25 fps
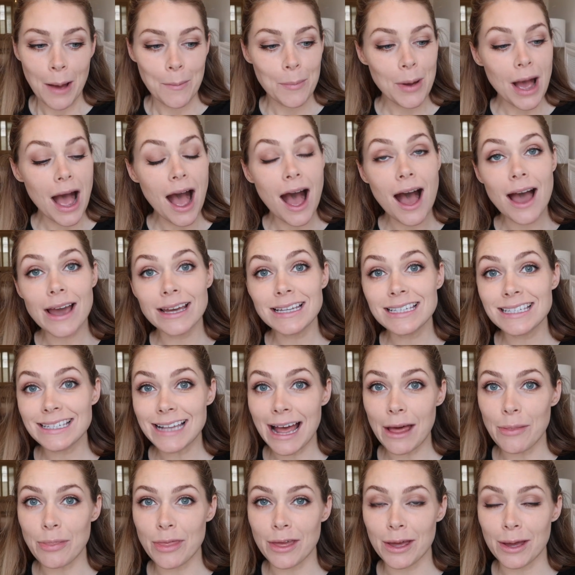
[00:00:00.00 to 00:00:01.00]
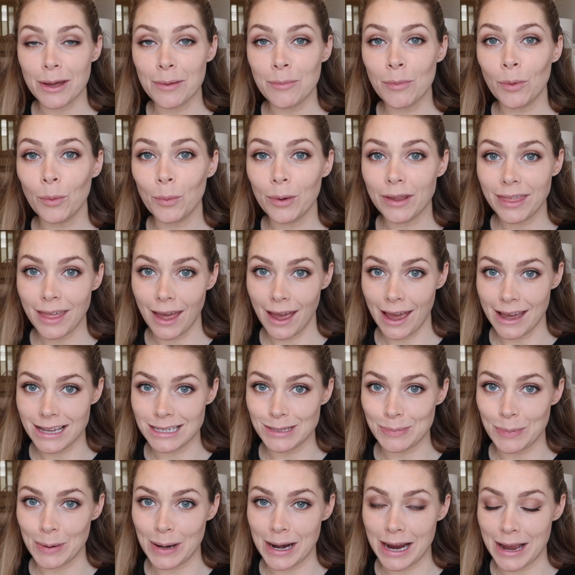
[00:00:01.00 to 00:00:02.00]
but I set them with
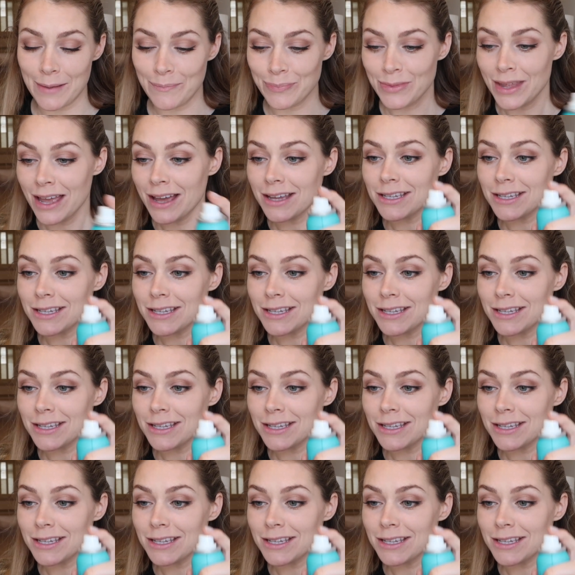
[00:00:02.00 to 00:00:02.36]
hairspray.